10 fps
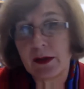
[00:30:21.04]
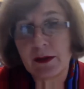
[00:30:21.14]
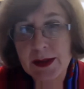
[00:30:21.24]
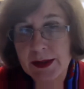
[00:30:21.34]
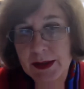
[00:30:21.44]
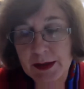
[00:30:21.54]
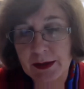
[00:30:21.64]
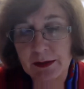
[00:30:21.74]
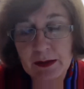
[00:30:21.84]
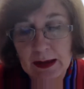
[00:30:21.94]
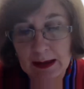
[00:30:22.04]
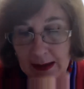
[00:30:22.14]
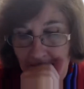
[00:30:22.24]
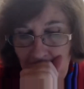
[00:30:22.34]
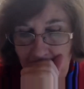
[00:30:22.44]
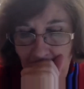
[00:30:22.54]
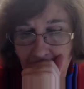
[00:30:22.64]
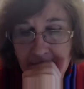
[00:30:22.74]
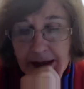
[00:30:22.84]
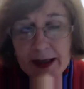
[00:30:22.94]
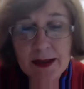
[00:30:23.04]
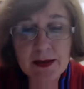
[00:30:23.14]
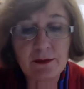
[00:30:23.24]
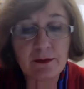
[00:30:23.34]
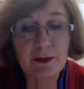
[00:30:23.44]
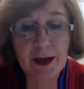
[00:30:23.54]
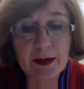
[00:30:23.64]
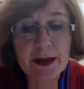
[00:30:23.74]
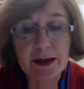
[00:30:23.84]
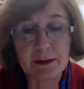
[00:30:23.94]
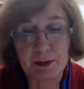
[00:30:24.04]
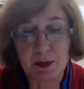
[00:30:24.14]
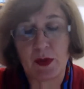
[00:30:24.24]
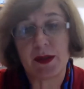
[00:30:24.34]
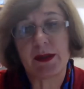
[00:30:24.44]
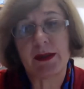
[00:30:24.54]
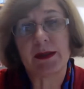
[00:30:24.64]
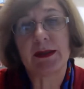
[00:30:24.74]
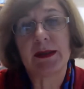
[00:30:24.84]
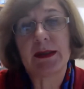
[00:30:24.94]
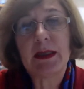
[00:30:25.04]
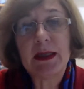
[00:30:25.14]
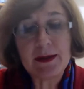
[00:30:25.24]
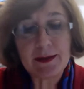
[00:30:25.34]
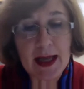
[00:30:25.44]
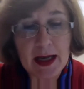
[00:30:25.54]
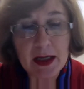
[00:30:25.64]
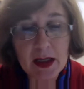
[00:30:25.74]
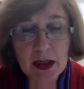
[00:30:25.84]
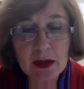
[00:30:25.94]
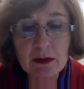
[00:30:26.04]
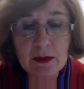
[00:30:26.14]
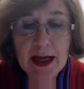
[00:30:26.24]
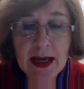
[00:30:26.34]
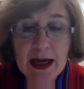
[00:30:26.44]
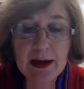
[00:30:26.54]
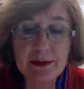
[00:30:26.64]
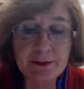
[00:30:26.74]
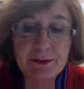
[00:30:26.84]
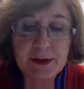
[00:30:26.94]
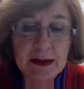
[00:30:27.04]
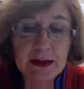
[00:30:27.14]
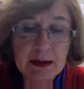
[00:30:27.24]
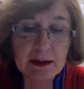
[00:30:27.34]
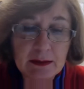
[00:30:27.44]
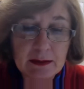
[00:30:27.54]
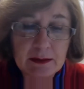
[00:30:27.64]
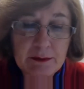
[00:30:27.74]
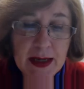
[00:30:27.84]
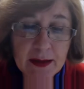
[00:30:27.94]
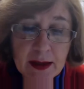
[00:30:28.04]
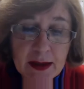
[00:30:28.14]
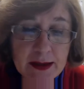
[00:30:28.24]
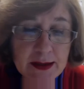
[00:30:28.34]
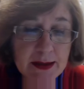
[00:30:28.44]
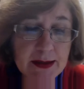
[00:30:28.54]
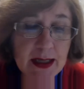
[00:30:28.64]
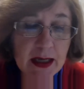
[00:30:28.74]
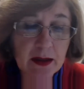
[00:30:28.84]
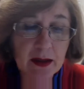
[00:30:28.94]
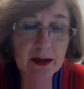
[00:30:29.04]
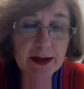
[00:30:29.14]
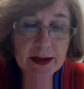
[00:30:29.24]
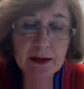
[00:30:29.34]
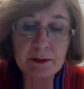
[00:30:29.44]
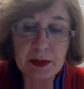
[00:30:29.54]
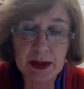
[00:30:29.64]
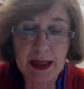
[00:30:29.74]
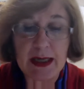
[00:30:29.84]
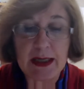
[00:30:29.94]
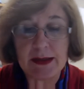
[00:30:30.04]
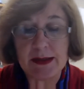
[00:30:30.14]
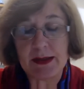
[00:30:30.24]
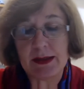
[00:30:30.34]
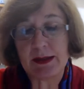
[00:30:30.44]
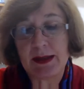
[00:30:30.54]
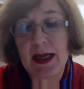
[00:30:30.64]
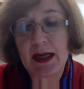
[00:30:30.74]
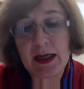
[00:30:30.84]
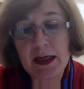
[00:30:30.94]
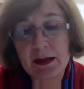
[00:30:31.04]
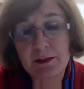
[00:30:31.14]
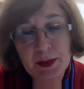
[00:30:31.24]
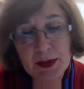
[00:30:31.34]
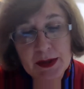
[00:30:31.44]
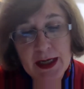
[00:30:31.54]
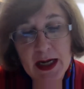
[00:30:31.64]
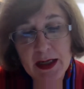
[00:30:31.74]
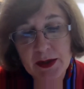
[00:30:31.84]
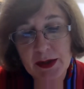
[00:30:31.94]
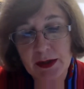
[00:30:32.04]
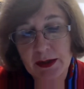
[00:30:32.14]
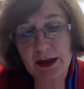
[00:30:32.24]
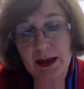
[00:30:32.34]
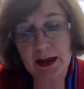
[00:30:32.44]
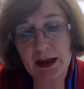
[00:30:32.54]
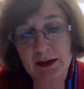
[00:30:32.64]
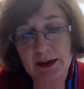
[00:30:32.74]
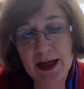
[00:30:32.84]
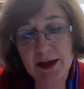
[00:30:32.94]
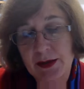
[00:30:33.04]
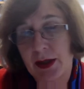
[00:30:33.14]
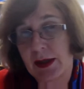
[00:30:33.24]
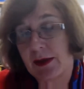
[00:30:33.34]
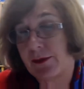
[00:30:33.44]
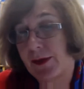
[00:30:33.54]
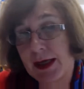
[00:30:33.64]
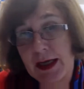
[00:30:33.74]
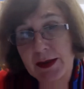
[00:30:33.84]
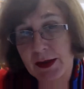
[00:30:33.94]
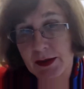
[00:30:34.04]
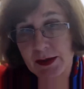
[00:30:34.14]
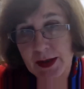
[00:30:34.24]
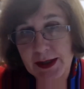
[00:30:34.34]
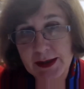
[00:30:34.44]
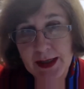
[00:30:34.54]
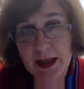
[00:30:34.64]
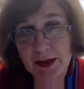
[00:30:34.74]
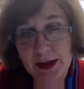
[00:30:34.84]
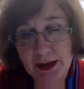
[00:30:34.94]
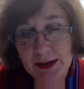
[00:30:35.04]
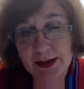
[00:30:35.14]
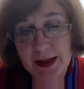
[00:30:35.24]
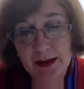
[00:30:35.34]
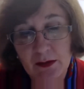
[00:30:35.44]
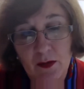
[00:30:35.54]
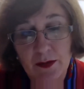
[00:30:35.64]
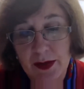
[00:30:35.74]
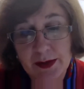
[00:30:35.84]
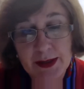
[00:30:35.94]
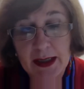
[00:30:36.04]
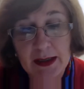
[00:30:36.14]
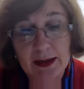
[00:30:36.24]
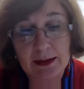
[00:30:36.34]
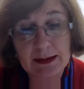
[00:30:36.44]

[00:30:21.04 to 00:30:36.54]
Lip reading: going to do, it's very important that you have methods that are in place that can protect your electronic financial transactions and all your data.